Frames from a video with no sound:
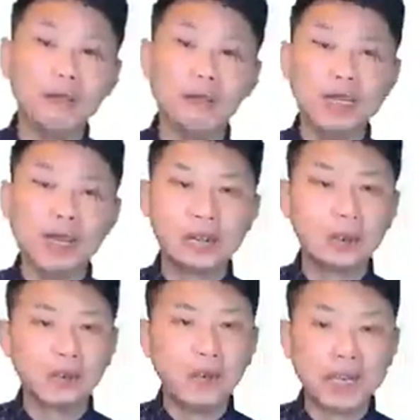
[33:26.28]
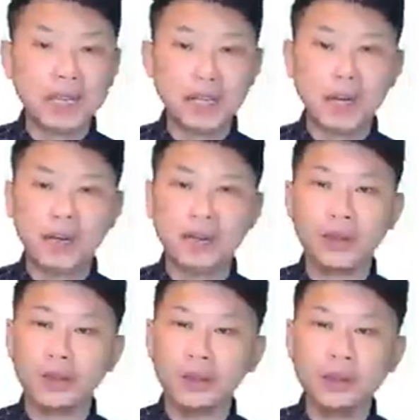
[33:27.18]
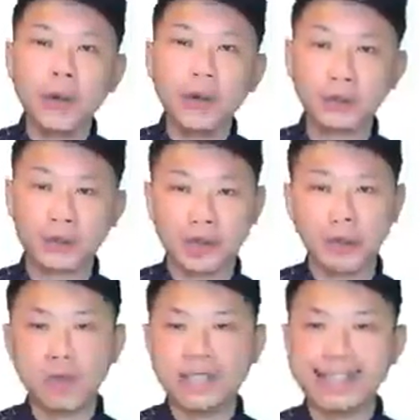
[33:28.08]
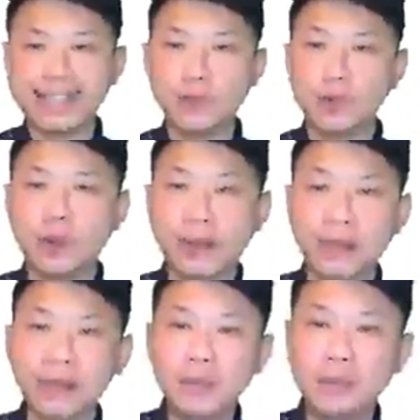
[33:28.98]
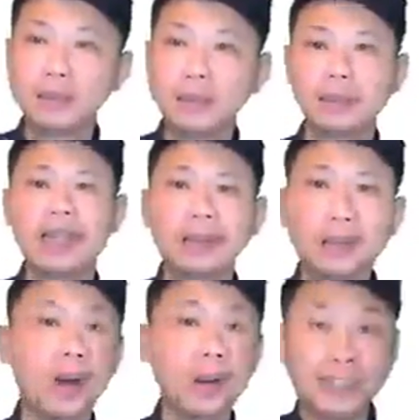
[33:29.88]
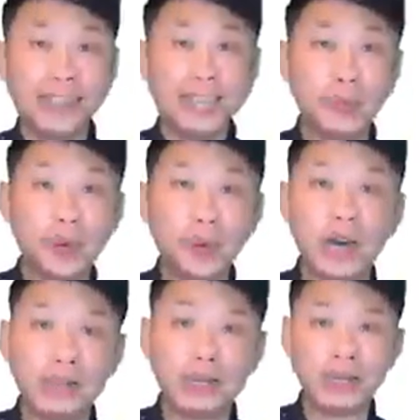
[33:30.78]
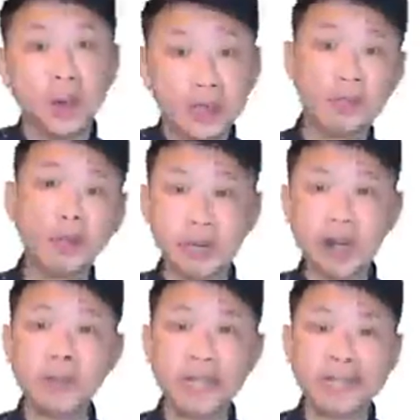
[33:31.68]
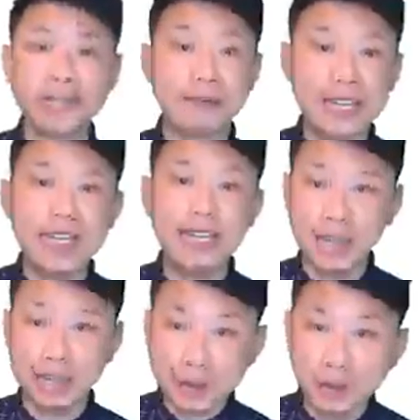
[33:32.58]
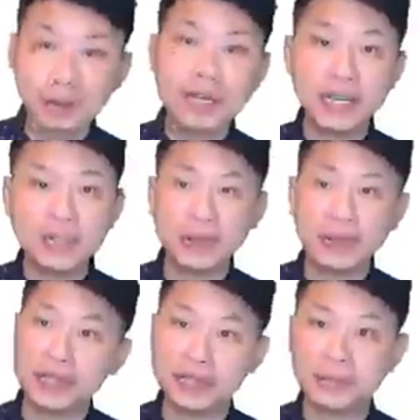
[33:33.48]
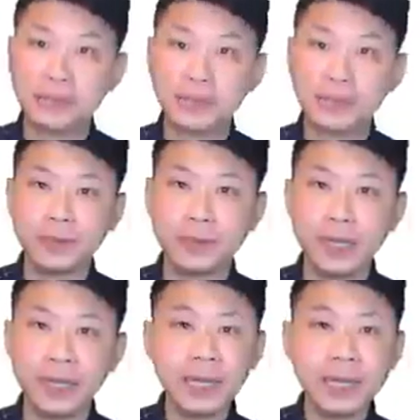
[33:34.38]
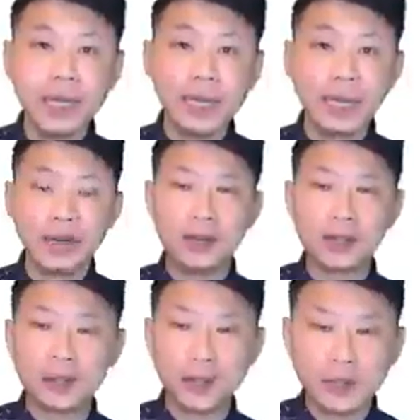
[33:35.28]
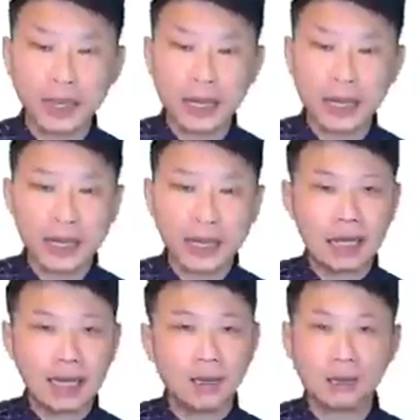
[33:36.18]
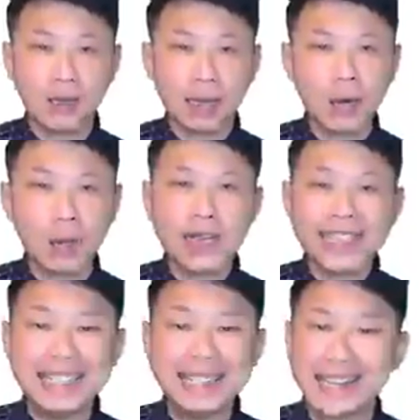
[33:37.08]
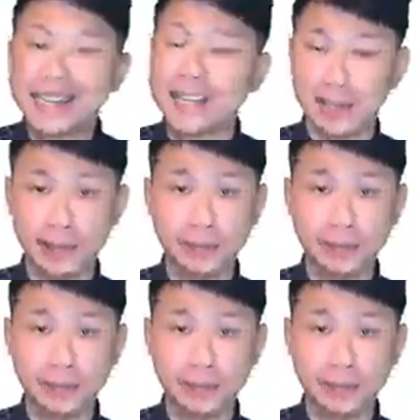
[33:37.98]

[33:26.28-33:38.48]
we are going to focus on two models. One is the requirement model to capture all the data requirements, all the important objects that we need within a software system. Okay, and also how we design.